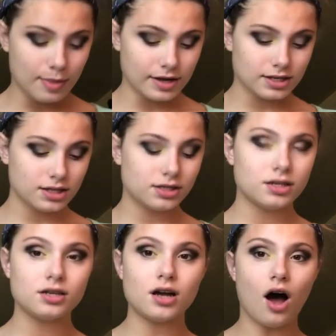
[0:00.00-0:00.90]
This is
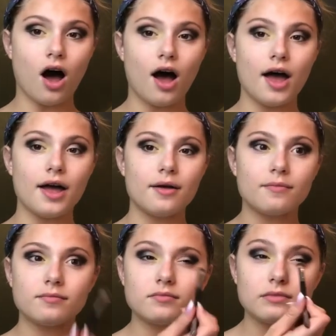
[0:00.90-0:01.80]
not
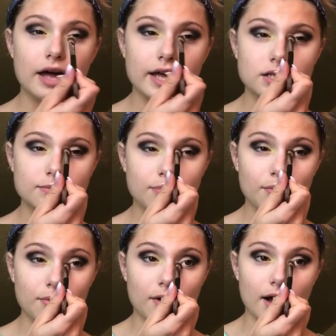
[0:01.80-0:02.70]
as
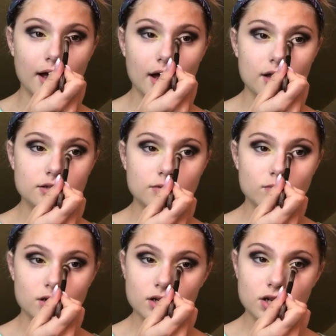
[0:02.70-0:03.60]
bright as I
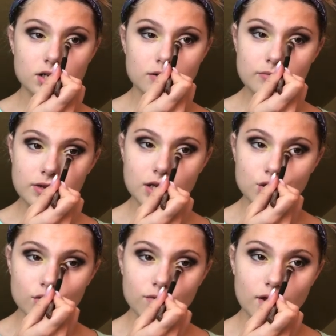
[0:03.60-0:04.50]
wanted it to
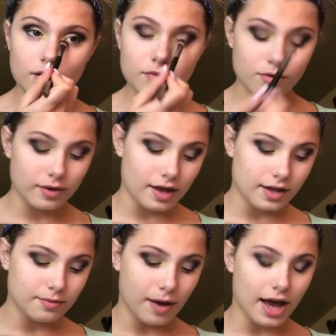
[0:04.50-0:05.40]
be, so I feel like I'm going to really
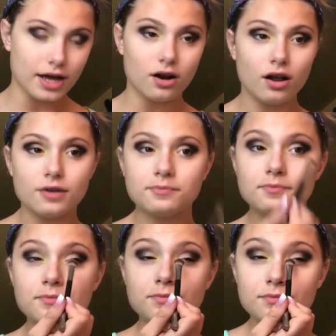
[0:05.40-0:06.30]
have to pack it
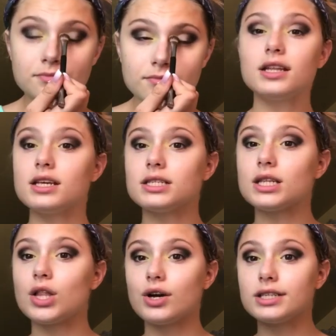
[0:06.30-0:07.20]
on. This
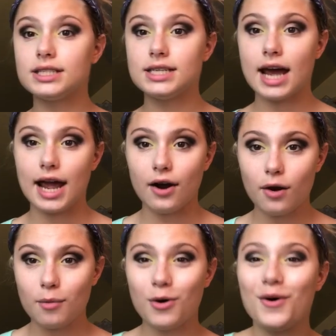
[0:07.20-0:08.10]
looks
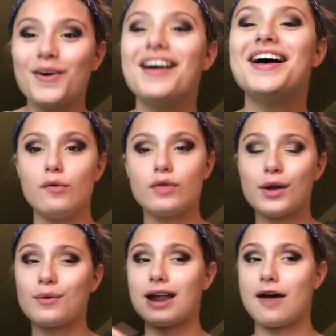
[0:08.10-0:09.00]
terrible. I feel
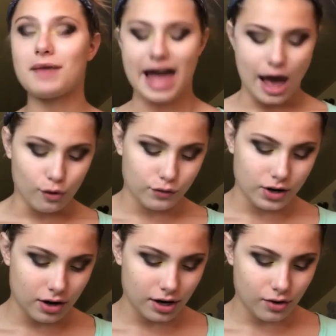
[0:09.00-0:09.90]
like when I have my outfit
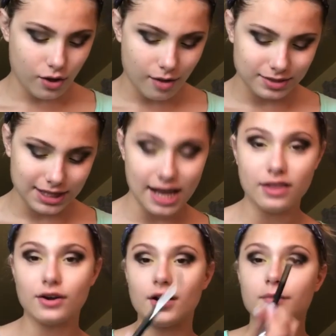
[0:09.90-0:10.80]
on, it'll come
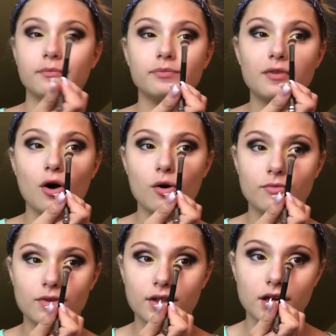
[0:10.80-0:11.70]
together.
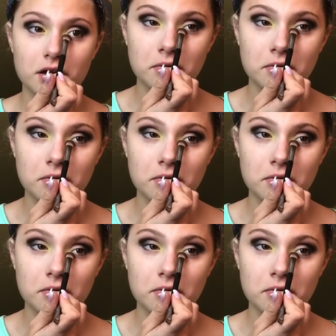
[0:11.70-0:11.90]
Hopefully.